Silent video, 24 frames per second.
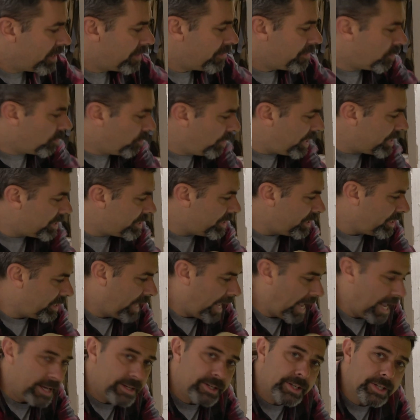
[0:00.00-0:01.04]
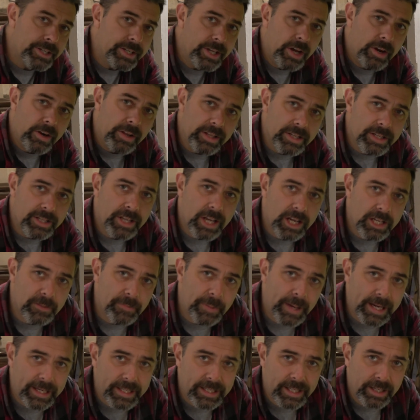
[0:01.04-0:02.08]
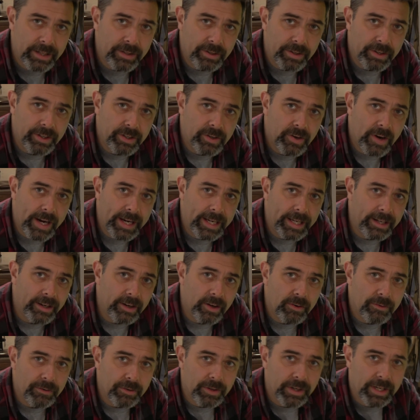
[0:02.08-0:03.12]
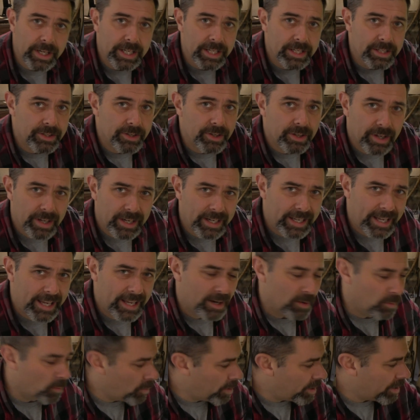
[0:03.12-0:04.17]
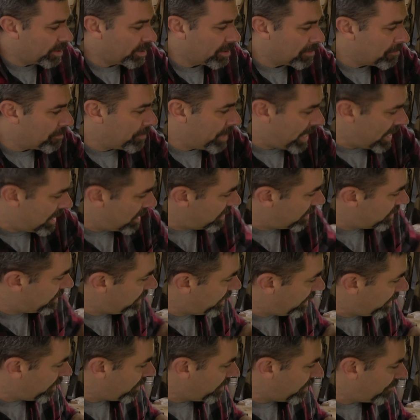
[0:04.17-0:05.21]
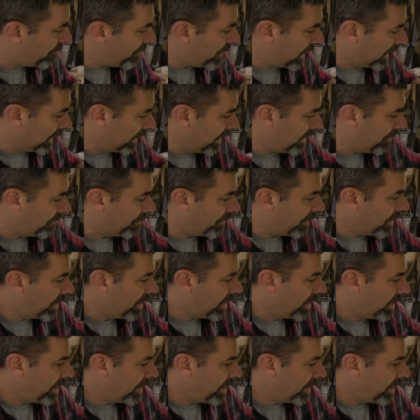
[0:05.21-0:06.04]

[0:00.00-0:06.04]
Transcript: The reason you can't just go to the suspect cylinder and crank it over is you're gonna get a weird imbalance here if I leave